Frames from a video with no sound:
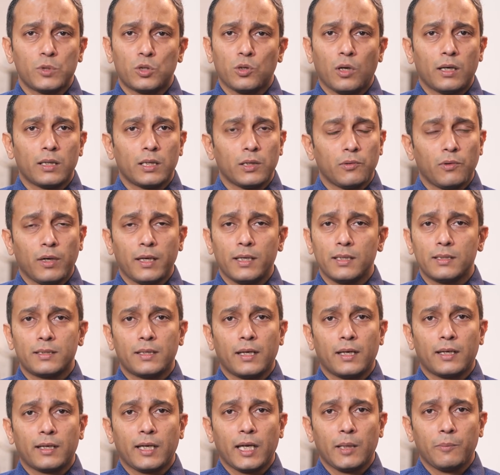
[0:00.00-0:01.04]
So otherwise
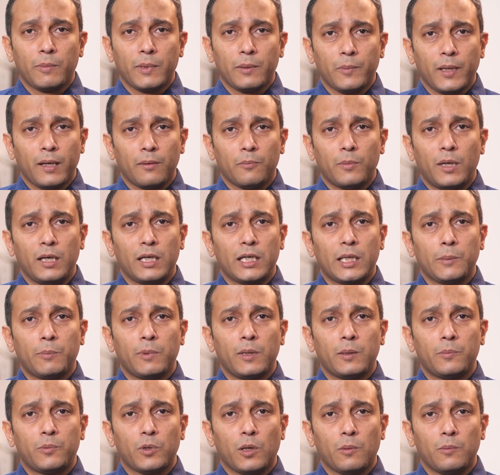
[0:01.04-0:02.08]
there can be
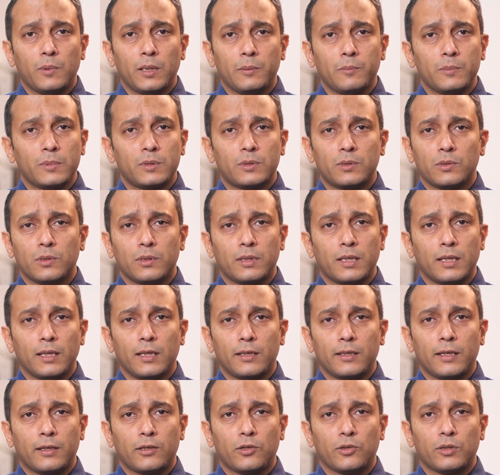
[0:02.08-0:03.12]
multiple problems
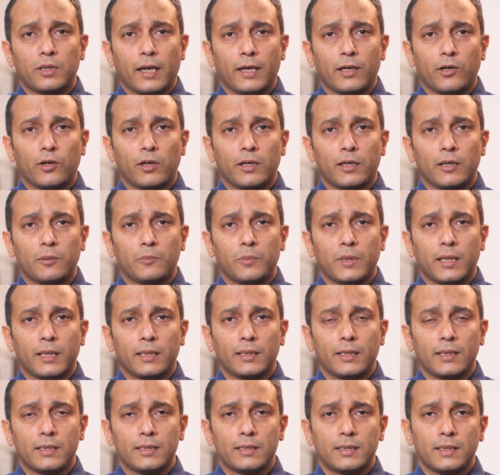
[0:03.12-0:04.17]
related to thyroid in
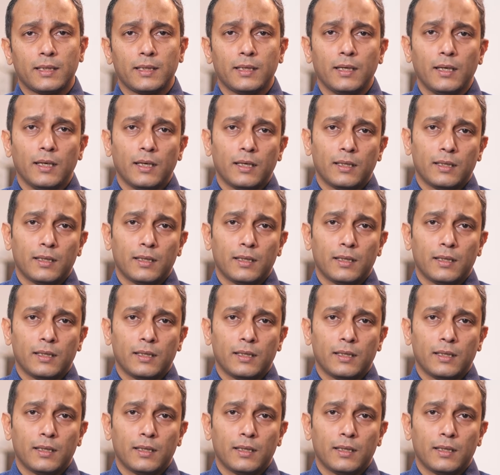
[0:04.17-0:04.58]
pregnancy.